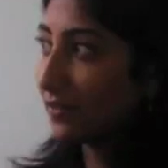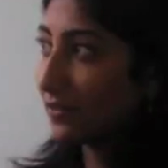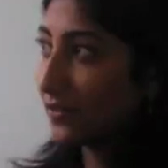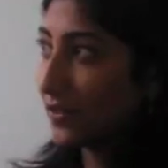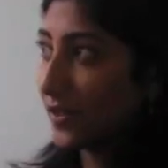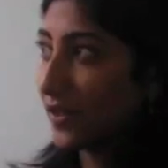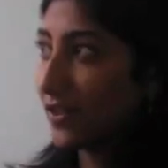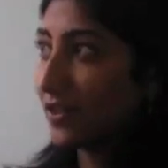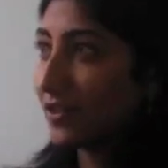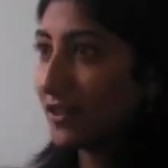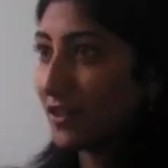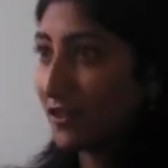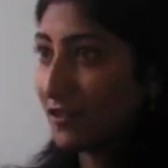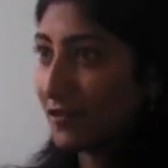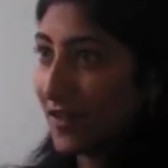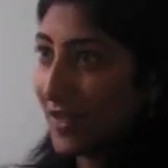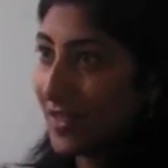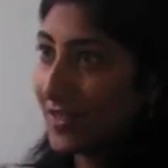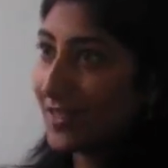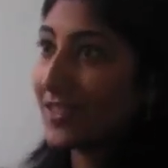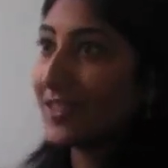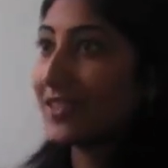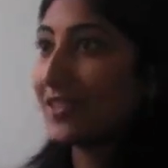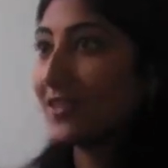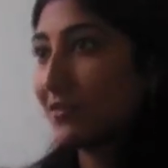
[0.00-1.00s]
of look at their
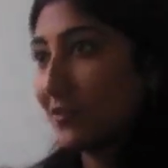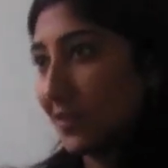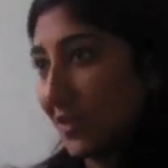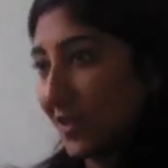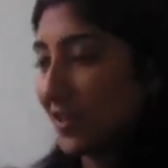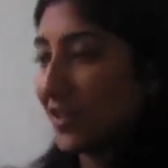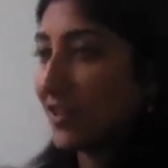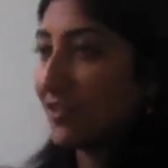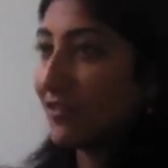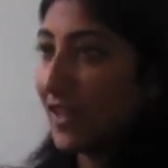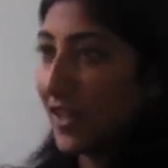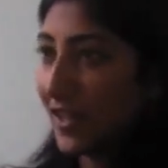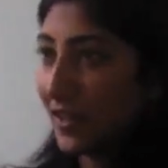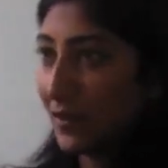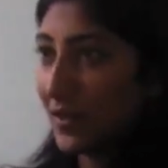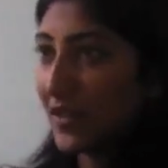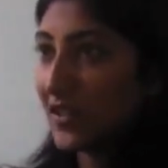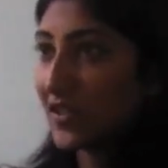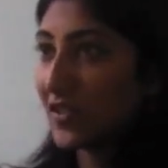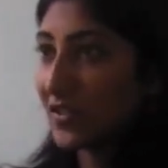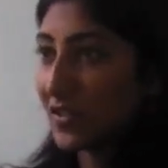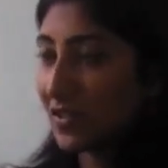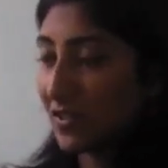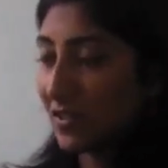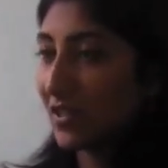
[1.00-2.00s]
faces and read their
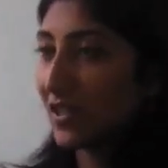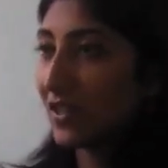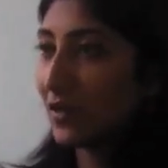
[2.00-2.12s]
evaluations and